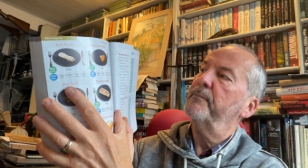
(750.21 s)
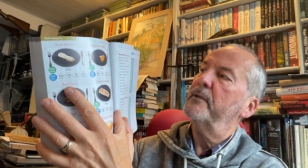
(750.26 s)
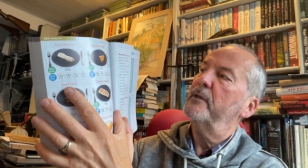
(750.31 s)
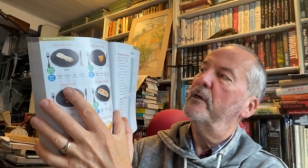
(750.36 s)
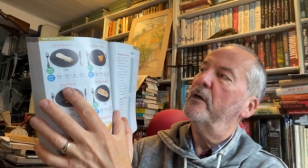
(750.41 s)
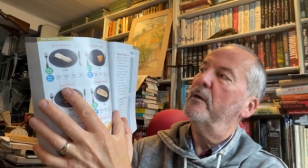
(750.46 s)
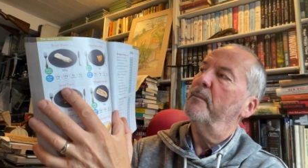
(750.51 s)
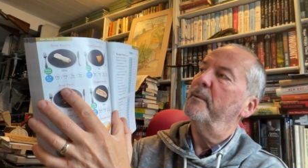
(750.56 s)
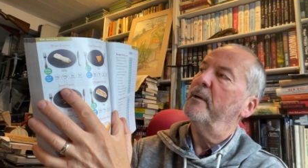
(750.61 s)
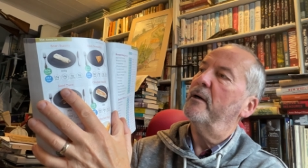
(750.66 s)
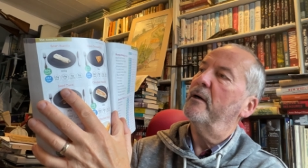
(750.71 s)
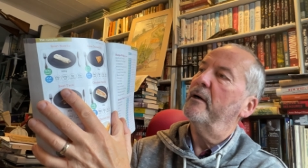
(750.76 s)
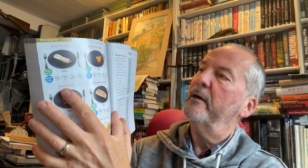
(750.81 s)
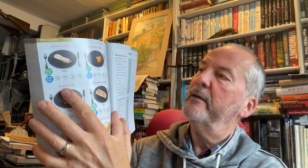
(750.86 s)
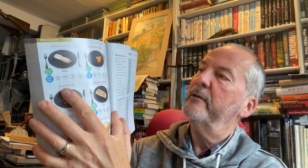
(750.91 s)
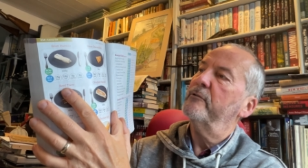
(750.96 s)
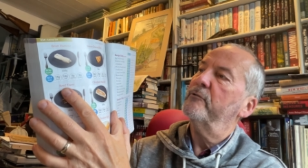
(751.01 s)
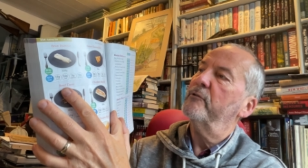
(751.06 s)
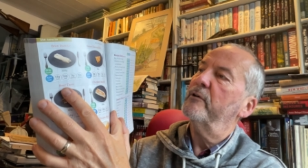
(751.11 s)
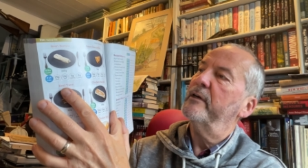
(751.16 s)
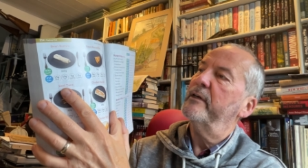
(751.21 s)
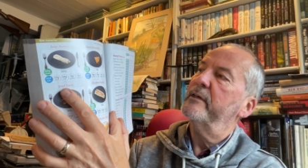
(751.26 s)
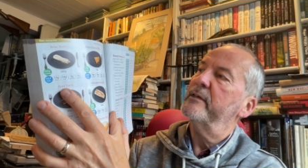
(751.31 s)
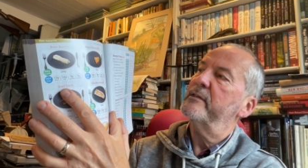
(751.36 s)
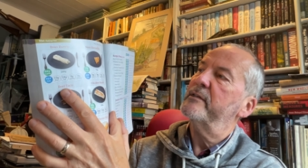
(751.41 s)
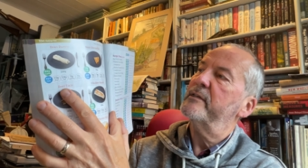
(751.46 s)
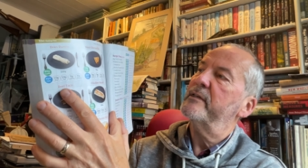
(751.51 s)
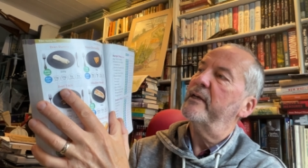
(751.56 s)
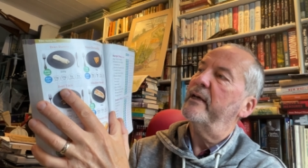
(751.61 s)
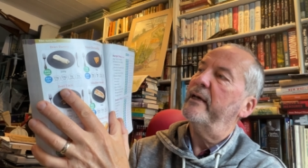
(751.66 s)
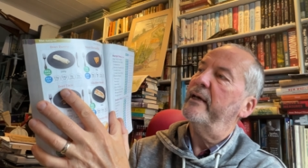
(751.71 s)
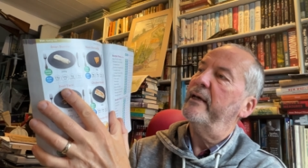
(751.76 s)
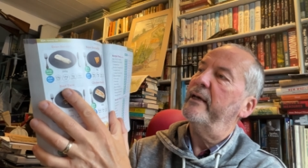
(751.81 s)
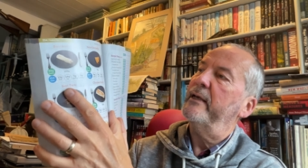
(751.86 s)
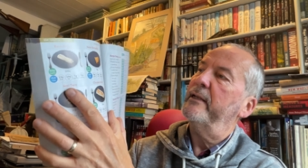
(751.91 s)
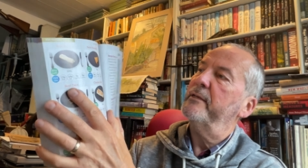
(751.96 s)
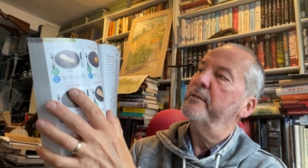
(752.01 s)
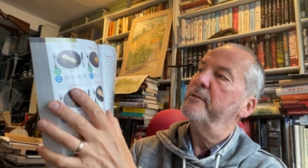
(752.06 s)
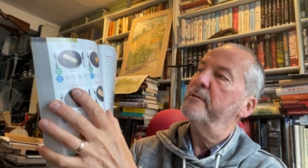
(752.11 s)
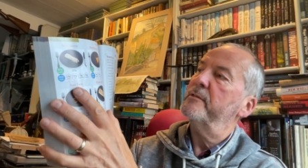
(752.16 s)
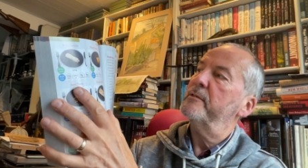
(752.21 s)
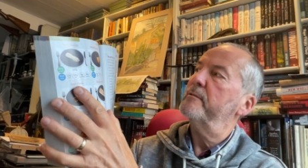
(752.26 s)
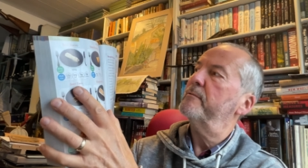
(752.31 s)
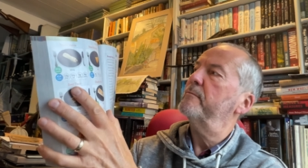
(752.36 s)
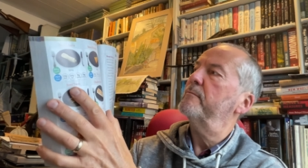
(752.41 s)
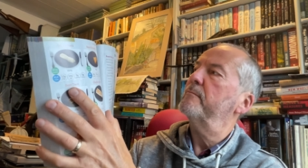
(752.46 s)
carbohydrates and